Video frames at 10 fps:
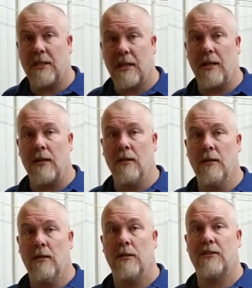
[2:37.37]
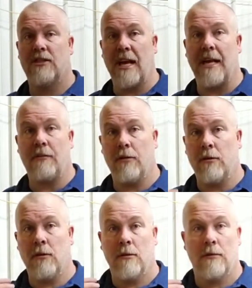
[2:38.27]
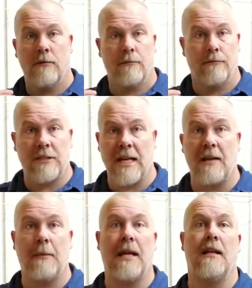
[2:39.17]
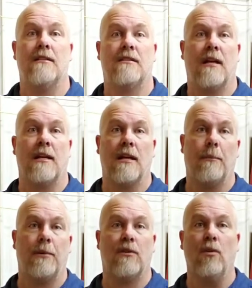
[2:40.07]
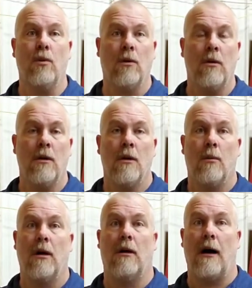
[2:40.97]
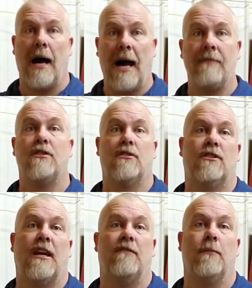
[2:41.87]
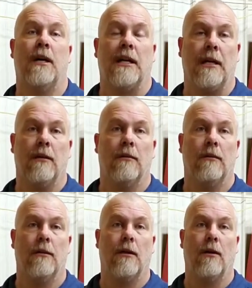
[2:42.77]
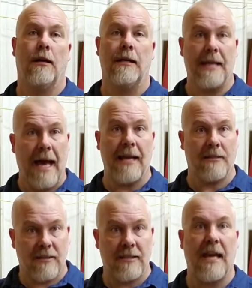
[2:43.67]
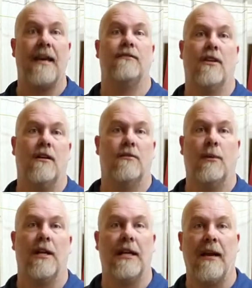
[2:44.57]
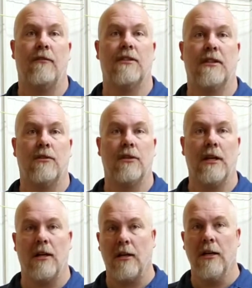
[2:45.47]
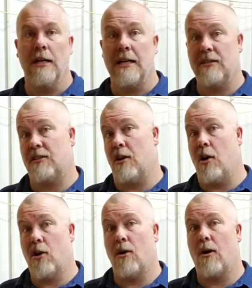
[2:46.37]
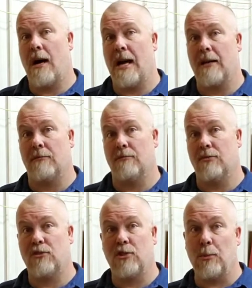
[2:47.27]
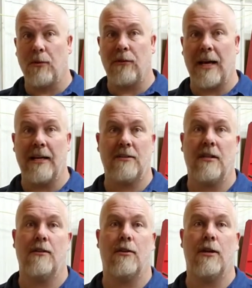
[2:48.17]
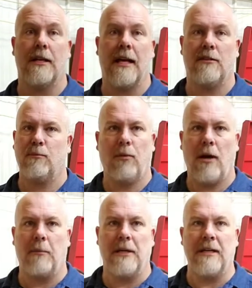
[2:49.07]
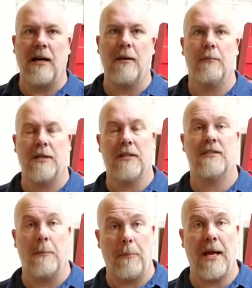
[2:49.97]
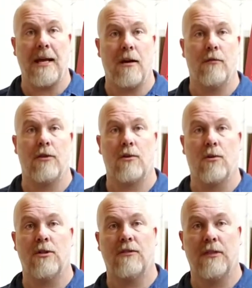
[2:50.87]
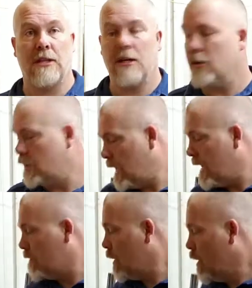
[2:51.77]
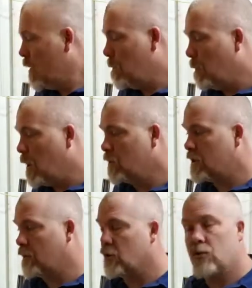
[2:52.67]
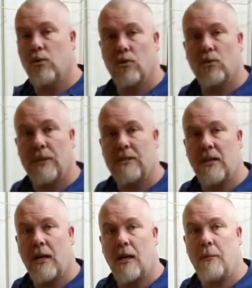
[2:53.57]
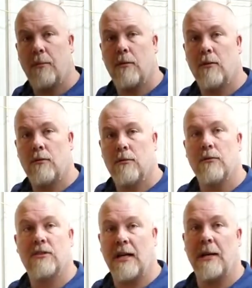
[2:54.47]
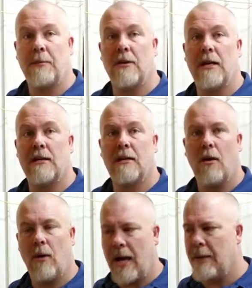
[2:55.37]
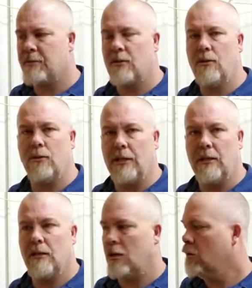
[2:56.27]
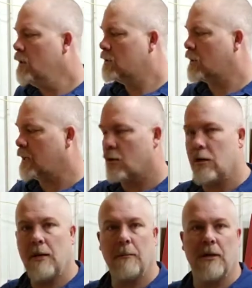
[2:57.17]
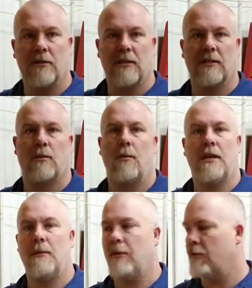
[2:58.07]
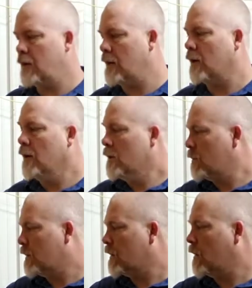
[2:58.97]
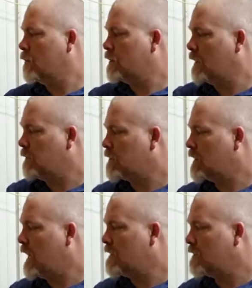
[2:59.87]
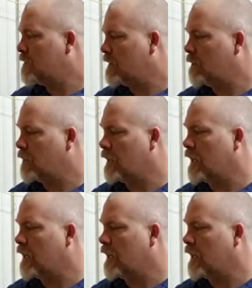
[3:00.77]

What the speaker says: a year save 10 minutes setting up a tool, well, I've just saved money. That saves us money every single year. Is the ROI super fast in 30 days? Probably not, but does it pay over the course of a year to have most of the tools we set up and ready to go? Absolutely. It's like our end mills. That's what we keep over here. We go different sizes, different